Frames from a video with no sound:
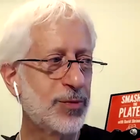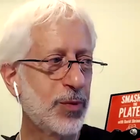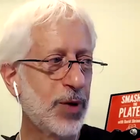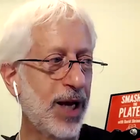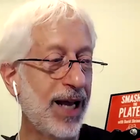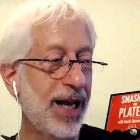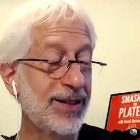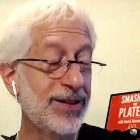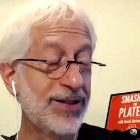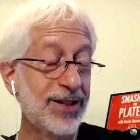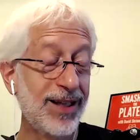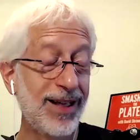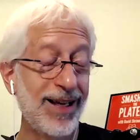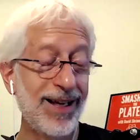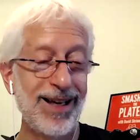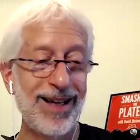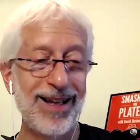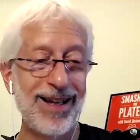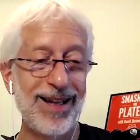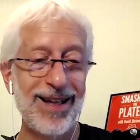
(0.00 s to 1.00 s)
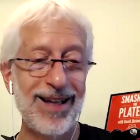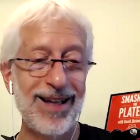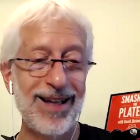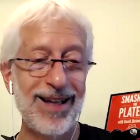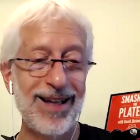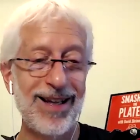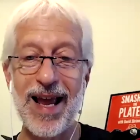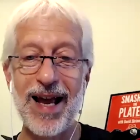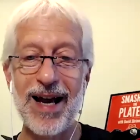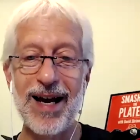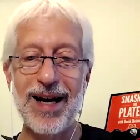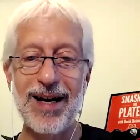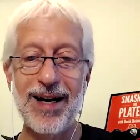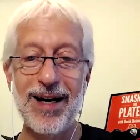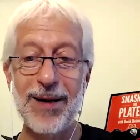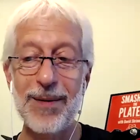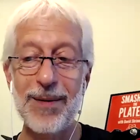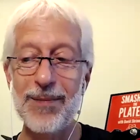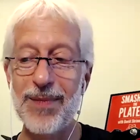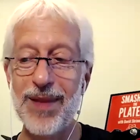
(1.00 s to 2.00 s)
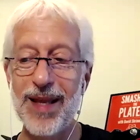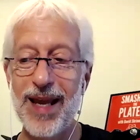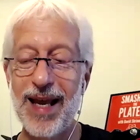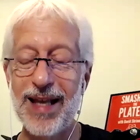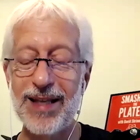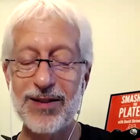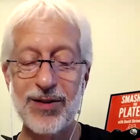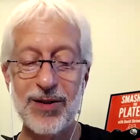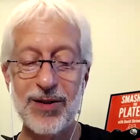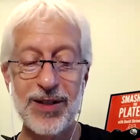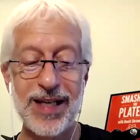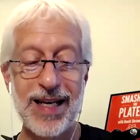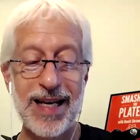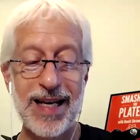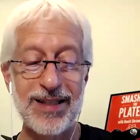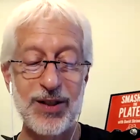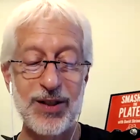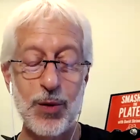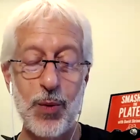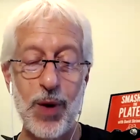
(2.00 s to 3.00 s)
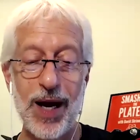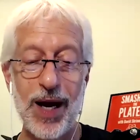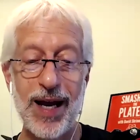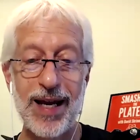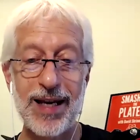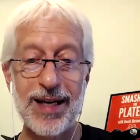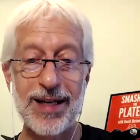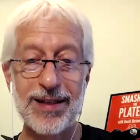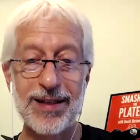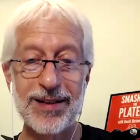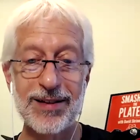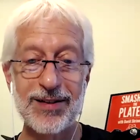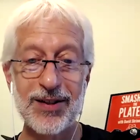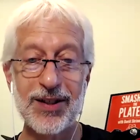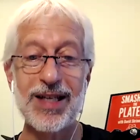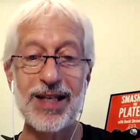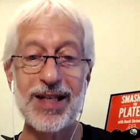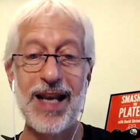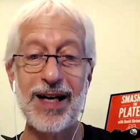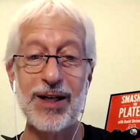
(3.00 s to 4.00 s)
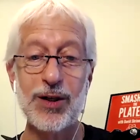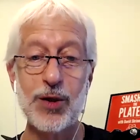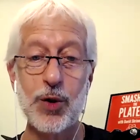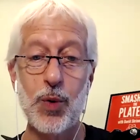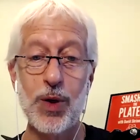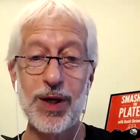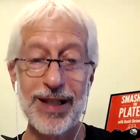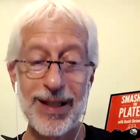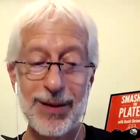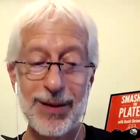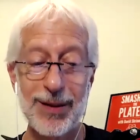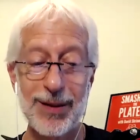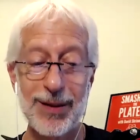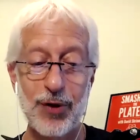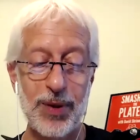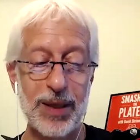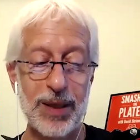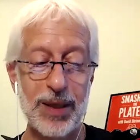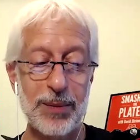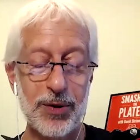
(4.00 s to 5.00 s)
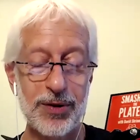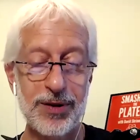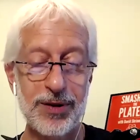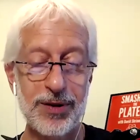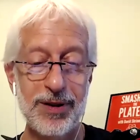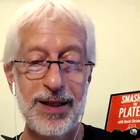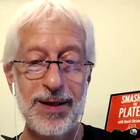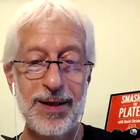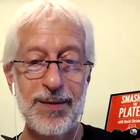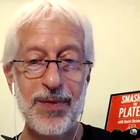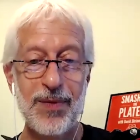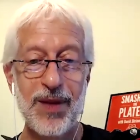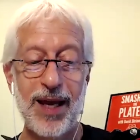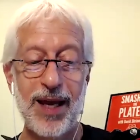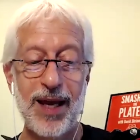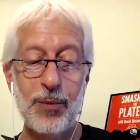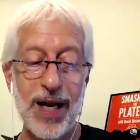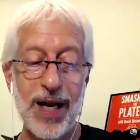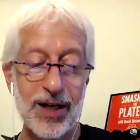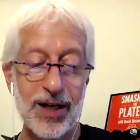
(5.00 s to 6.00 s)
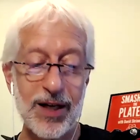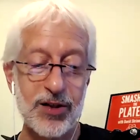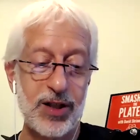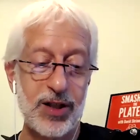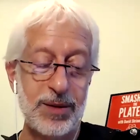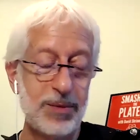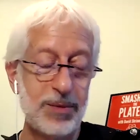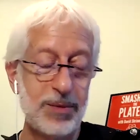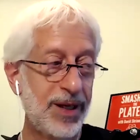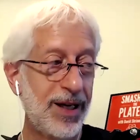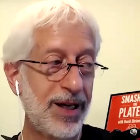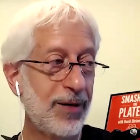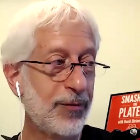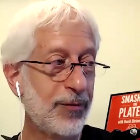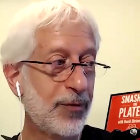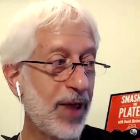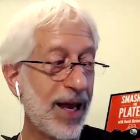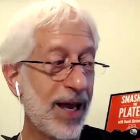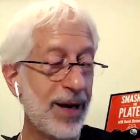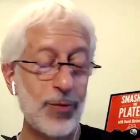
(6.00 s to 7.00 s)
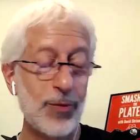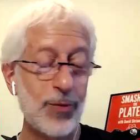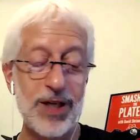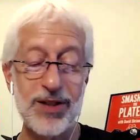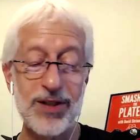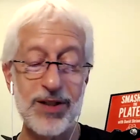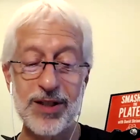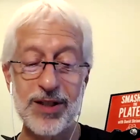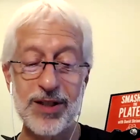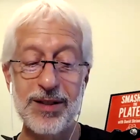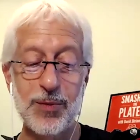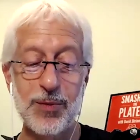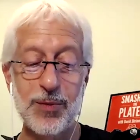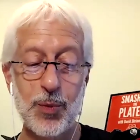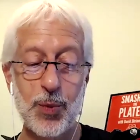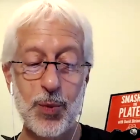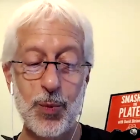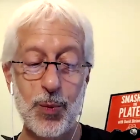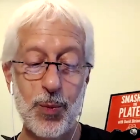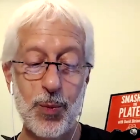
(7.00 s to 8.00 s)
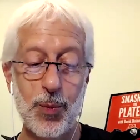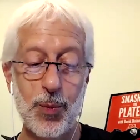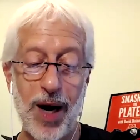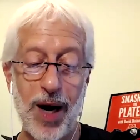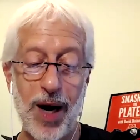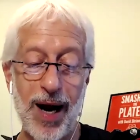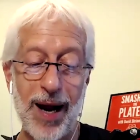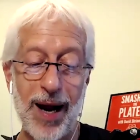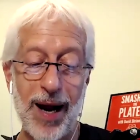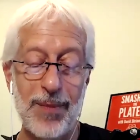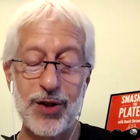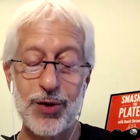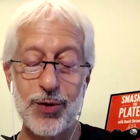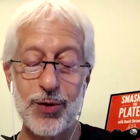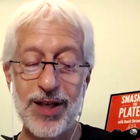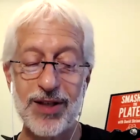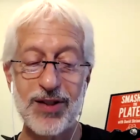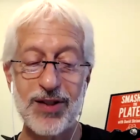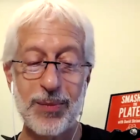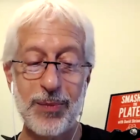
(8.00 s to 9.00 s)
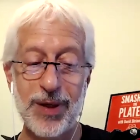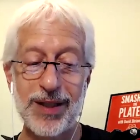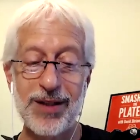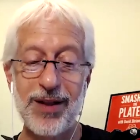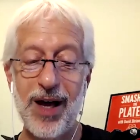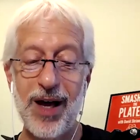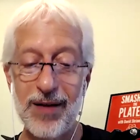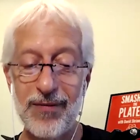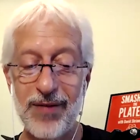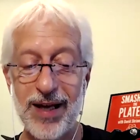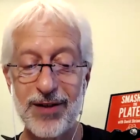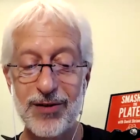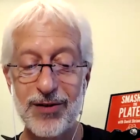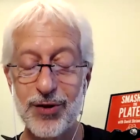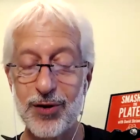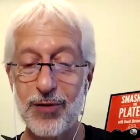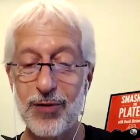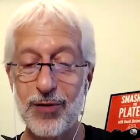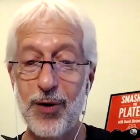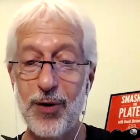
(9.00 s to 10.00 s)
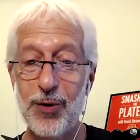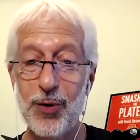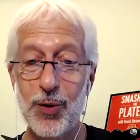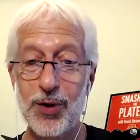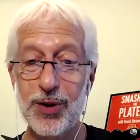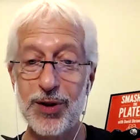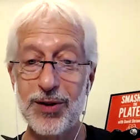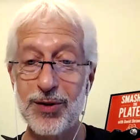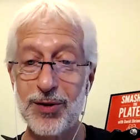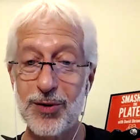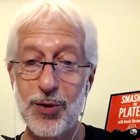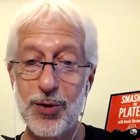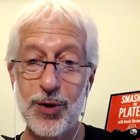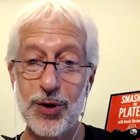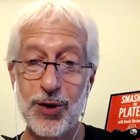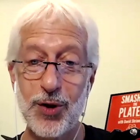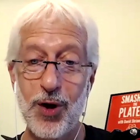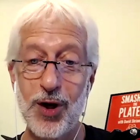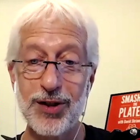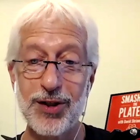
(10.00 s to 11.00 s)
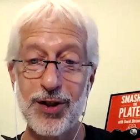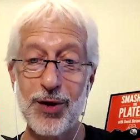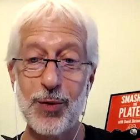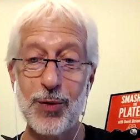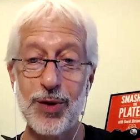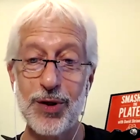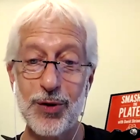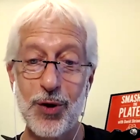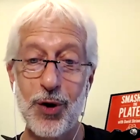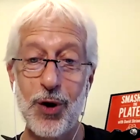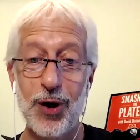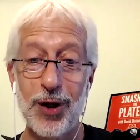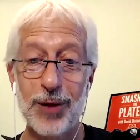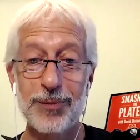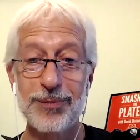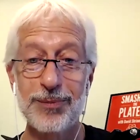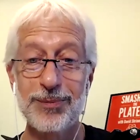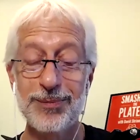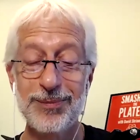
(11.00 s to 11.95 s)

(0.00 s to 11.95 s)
absolutely it's, right. Um, it's an easy way to connect quickly with people, and we actually, you know, for that reason, I make sure that somebody live answers the phone who can who can talk to you when you call.